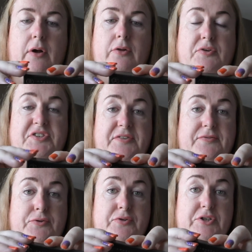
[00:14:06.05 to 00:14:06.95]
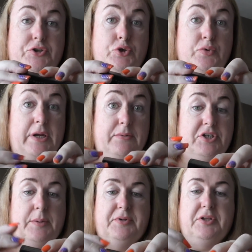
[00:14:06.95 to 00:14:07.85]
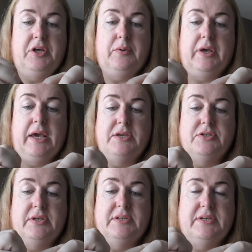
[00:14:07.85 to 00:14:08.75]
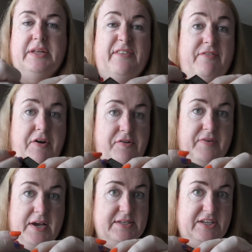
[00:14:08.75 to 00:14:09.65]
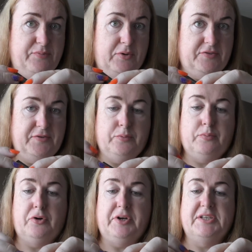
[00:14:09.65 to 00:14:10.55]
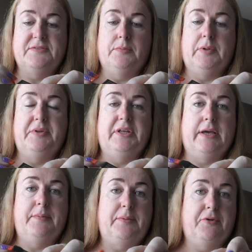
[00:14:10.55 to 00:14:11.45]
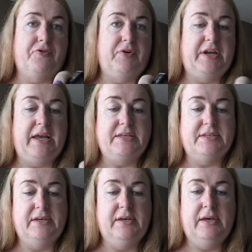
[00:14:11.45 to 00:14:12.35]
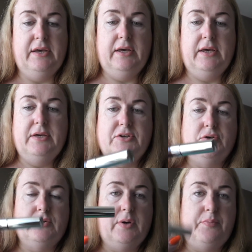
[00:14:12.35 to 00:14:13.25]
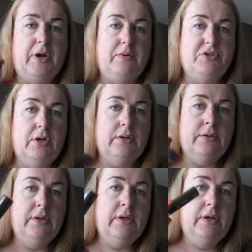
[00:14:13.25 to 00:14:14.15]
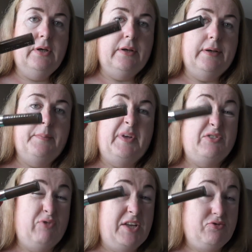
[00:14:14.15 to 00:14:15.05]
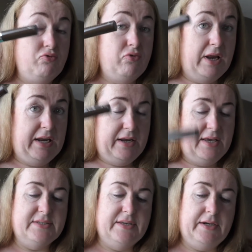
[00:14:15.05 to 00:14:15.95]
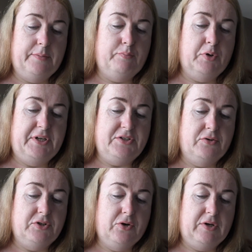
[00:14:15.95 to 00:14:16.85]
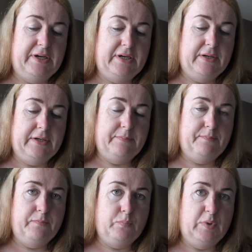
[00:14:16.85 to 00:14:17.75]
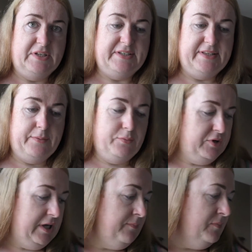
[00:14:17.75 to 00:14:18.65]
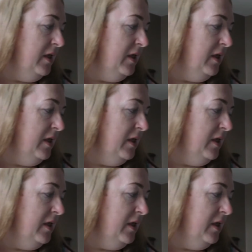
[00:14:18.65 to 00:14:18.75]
Although Sephora do now ship to the UK, so that's, and they're very fast. They've bought a few products from them and they're coming over 3 days. So a brow gel, it's really nice. And I'll put this on shortly and you'll see that working.